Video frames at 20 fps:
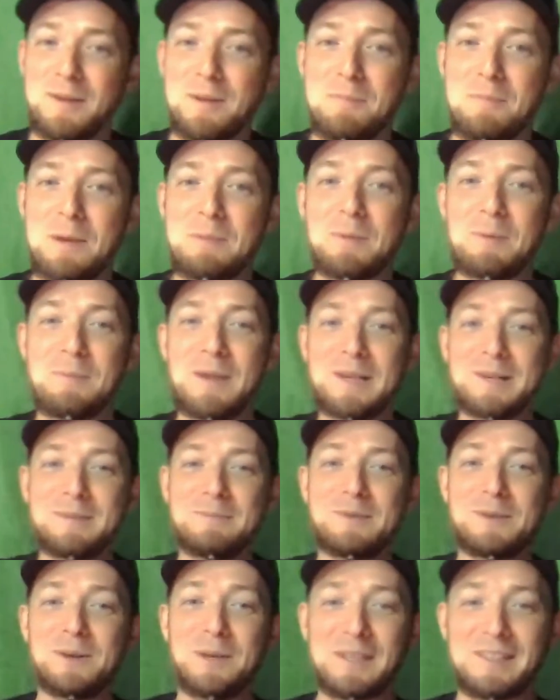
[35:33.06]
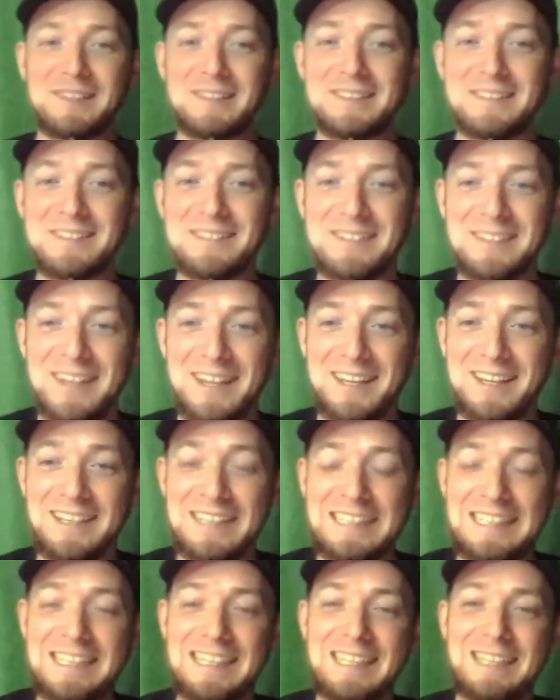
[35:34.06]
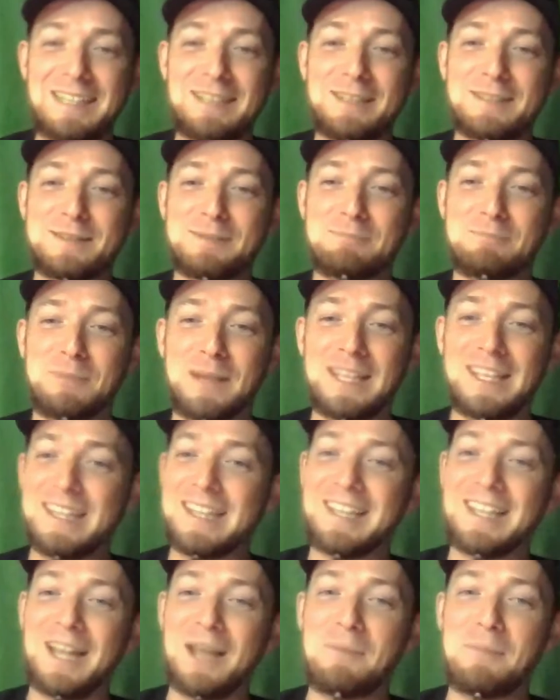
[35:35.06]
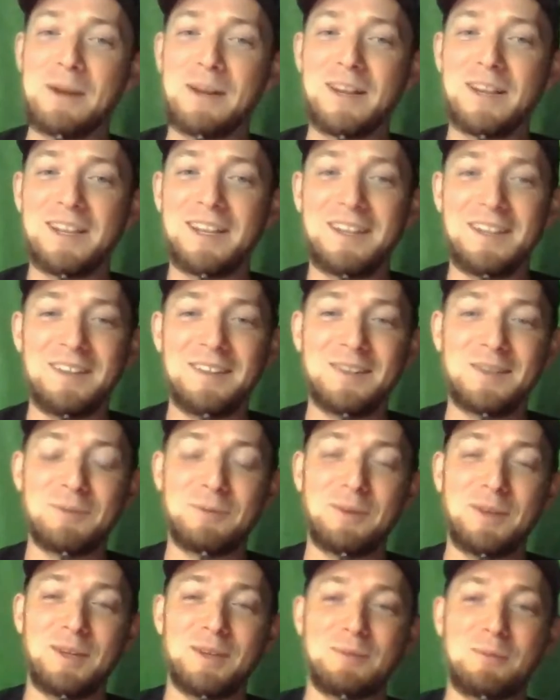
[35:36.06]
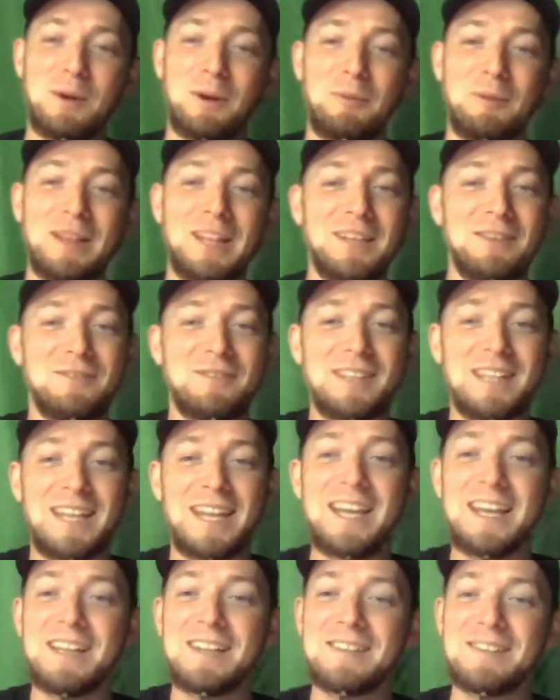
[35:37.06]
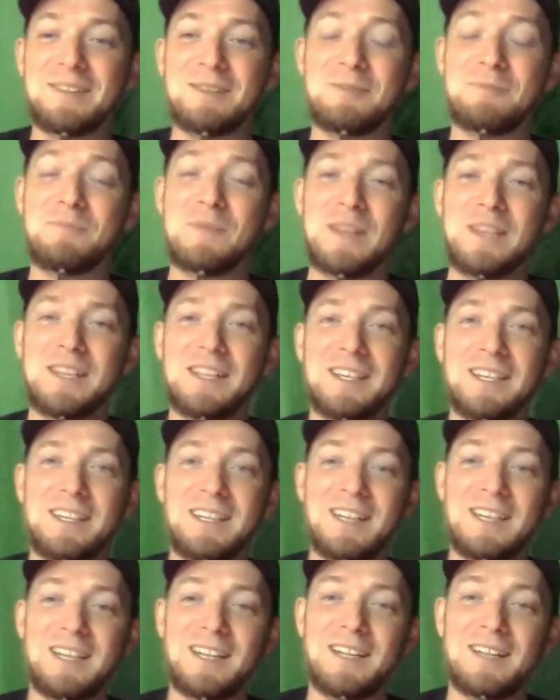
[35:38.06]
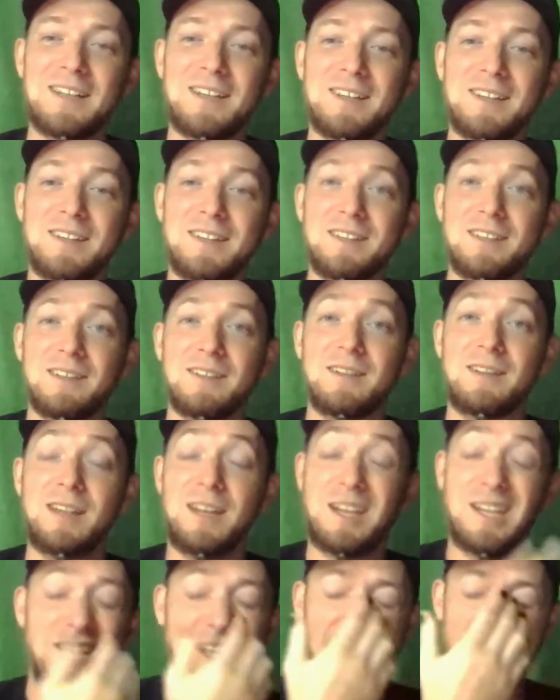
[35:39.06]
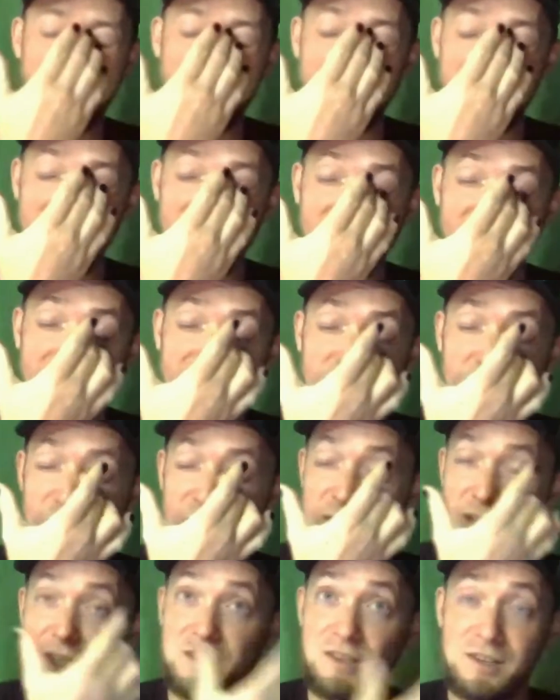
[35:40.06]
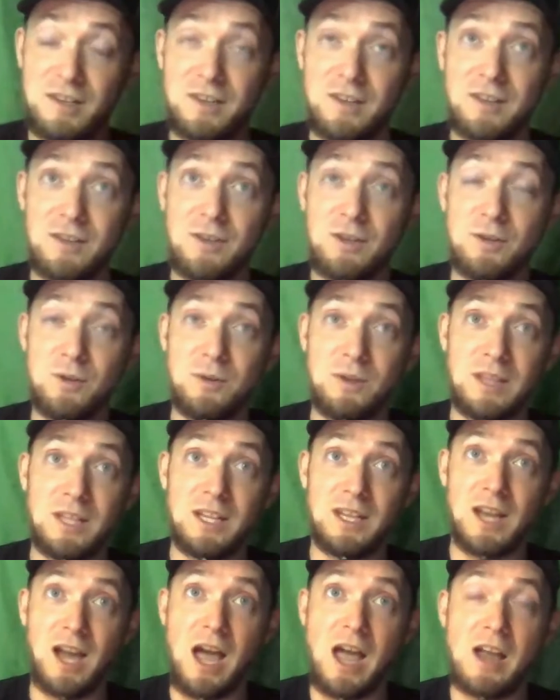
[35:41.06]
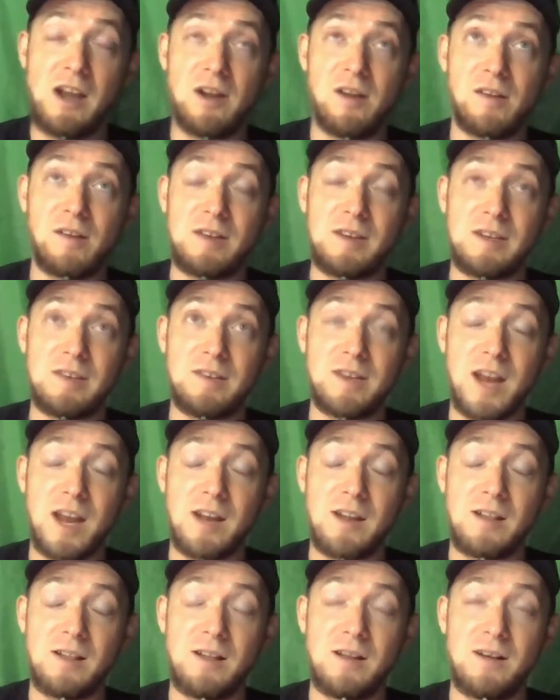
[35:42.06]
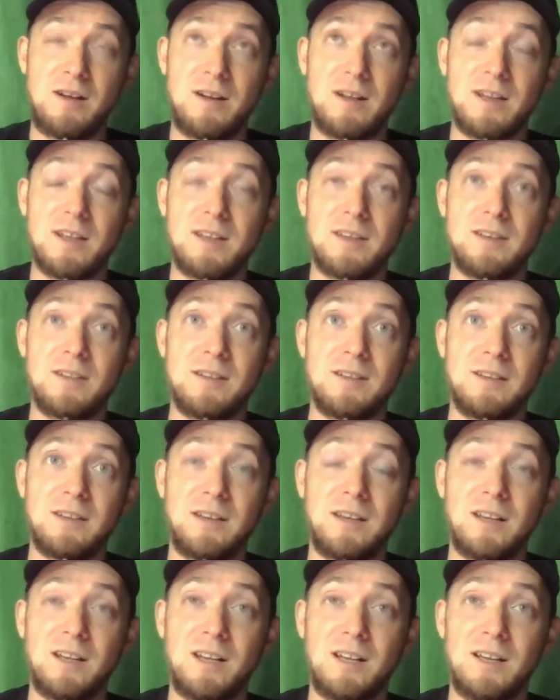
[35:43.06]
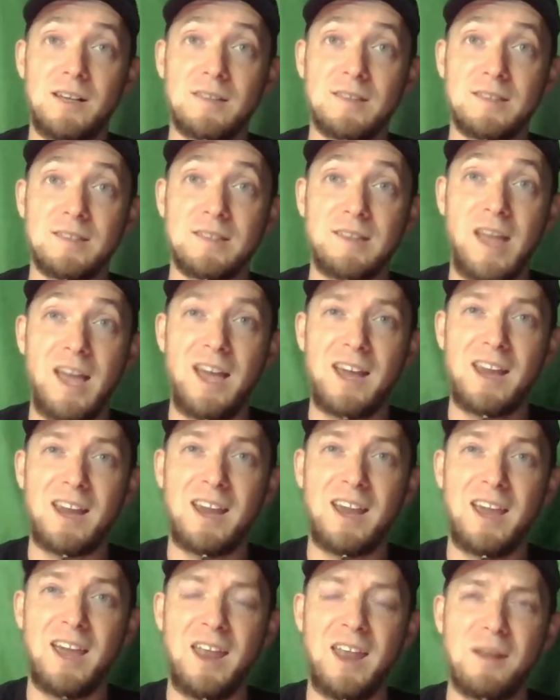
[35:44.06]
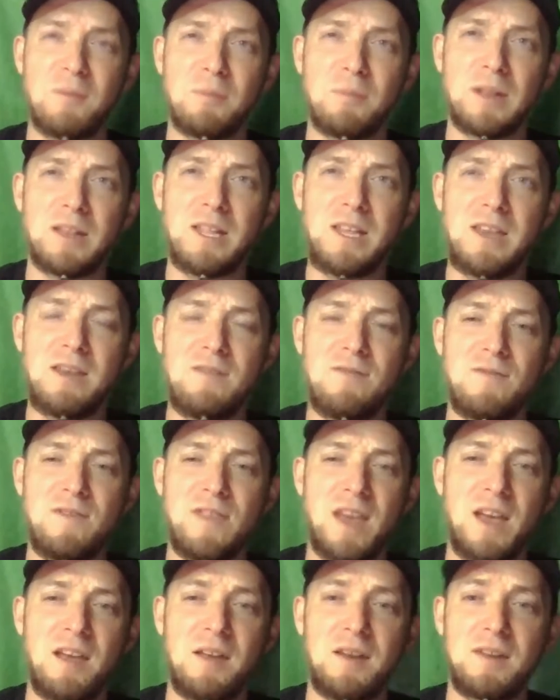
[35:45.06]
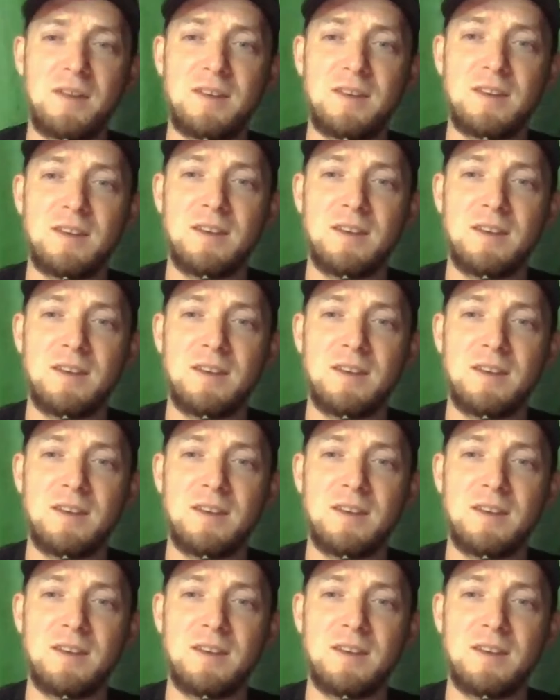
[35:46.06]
some people make some choices, uh, but Libera is is where we live today. So uh, th- and it is actually bridged to the IRC channel on uh, Slack. And I believe that